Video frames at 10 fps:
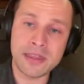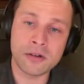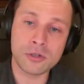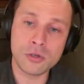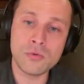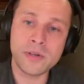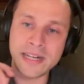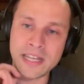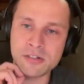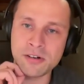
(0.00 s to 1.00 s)
there are two
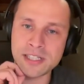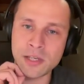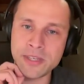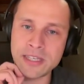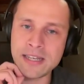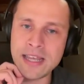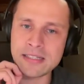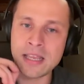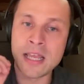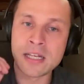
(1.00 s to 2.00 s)
really nice drugs that we could
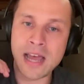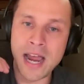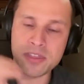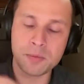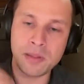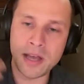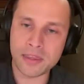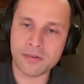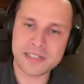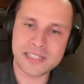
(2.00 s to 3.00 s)
test to either
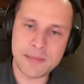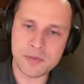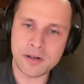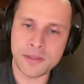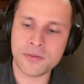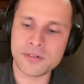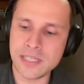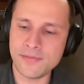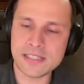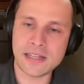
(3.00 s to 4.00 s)
block the receptor on the
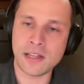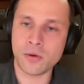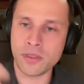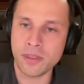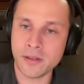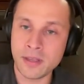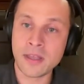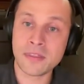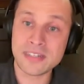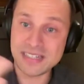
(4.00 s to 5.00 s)
receiving cell or the
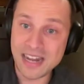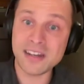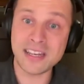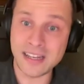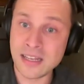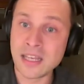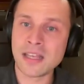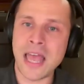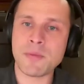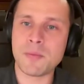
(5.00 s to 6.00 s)
sending
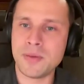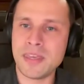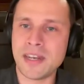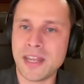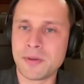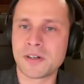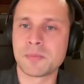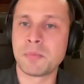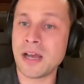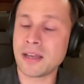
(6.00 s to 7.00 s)
MMP inhibitors
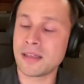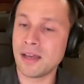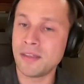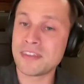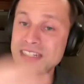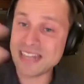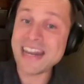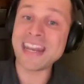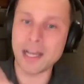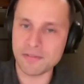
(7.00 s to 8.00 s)
block the
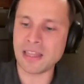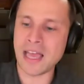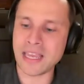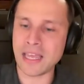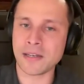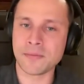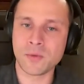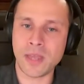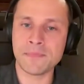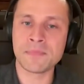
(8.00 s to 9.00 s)
sending of the ligand.
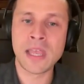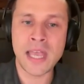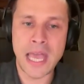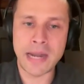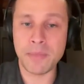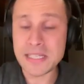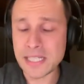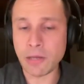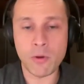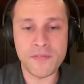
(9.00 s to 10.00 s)
Okay. And
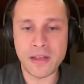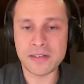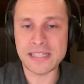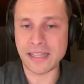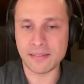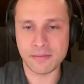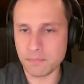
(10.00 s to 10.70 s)
basically what we found is that